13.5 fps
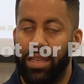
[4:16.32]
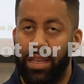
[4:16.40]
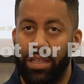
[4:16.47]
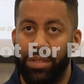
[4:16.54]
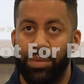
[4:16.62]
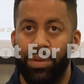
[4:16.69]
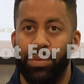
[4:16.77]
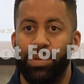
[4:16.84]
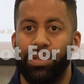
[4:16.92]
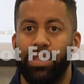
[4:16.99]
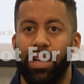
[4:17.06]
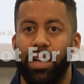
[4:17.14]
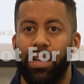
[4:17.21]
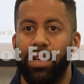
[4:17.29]
Yes, we will
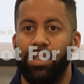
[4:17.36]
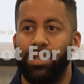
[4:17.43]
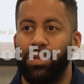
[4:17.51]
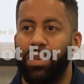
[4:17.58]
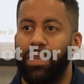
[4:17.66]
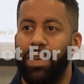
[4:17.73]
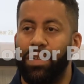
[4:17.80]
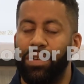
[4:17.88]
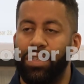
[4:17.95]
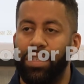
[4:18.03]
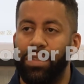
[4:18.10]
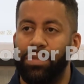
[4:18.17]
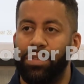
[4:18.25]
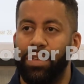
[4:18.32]
start our 12-hour
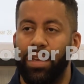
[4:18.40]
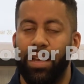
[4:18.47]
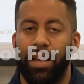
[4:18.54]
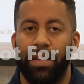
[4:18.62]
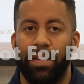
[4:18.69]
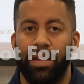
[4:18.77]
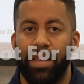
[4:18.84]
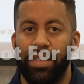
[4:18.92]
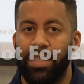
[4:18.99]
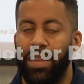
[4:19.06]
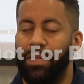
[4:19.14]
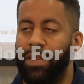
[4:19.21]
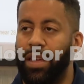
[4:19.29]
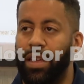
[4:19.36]
shifts at
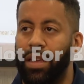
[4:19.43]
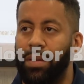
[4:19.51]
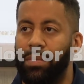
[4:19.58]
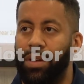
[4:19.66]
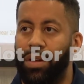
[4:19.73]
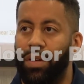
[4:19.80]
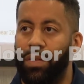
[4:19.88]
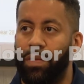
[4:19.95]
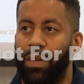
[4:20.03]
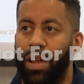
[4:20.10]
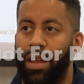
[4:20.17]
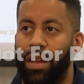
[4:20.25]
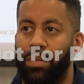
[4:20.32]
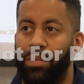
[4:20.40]
7 a.m. on
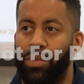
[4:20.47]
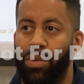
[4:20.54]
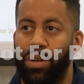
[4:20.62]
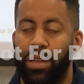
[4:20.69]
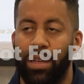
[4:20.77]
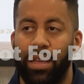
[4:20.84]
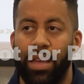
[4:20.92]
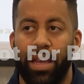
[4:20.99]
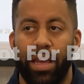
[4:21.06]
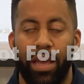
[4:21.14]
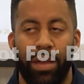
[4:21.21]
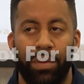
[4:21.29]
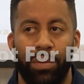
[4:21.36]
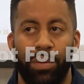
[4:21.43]
Friday morning,
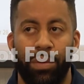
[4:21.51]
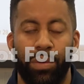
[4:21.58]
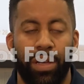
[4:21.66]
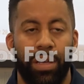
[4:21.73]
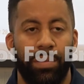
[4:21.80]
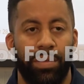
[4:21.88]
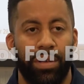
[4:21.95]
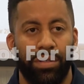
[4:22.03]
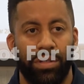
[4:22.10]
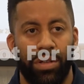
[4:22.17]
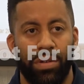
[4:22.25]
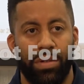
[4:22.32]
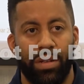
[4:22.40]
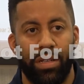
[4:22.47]
and we will keep those
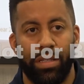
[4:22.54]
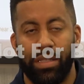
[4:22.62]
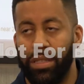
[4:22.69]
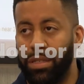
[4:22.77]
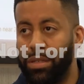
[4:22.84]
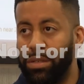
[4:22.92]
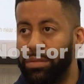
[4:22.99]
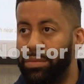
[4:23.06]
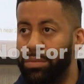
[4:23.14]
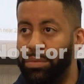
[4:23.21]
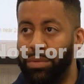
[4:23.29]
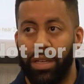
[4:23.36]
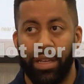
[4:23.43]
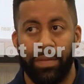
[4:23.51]
going until
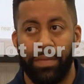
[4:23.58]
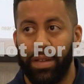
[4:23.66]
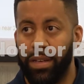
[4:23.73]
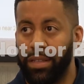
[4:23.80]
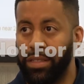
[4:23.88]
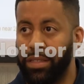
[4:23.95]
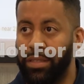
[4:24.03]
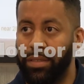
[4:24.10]
we get finished.